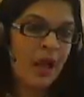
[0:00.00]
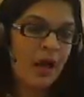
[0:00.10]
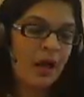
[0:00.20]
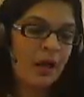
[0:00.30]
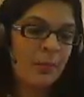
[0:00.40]

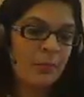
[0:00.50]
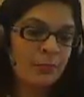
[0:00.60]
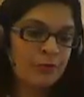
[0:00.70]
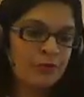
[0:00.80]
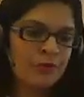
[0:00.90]

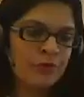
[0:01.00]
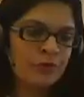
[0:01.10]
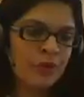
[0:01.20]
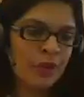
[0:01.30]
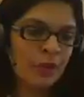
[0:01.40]

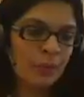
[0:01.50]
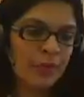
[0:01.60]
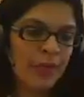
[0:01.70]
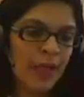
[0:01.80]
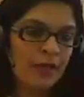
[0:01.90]
Patricia,
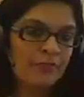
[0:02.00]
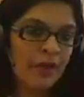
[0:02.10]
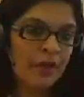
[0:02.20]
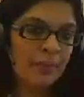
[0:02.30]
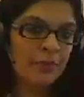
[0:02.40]
we have,
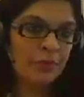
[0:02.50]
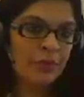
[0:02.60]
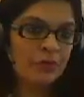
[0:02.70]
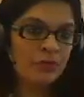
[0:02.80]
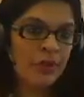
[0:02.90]
you
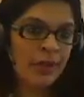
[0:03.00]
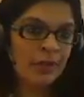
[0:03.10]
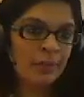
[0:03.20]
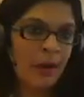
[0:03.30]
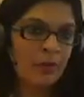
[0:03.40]
can
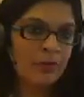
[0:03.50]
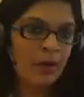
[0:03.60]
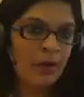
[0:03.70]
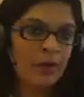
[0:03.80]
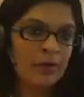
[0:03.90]
check about
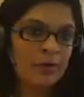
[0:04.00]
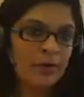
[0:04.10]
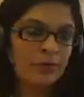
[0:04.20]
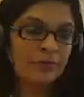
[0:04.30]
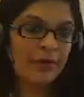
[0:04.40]

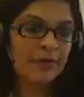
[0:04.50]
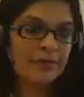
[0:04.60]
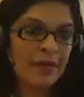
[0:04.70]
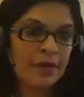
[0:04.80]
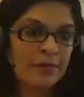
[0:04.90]
to find a
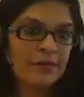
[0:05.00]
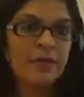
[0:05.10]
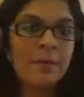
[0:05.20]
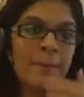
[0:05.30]
center.